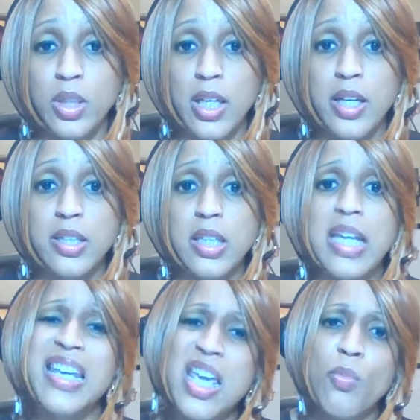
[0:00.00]
things.
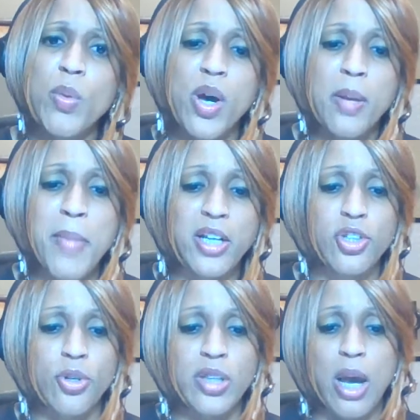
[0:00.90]
And again, we want to make
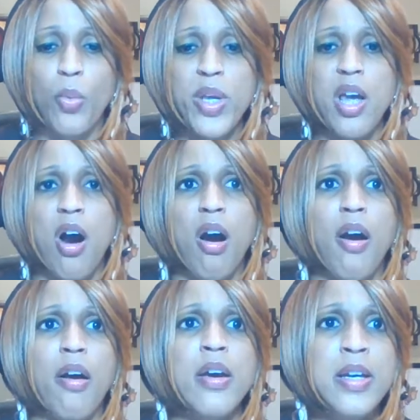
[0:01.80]
sure that we are,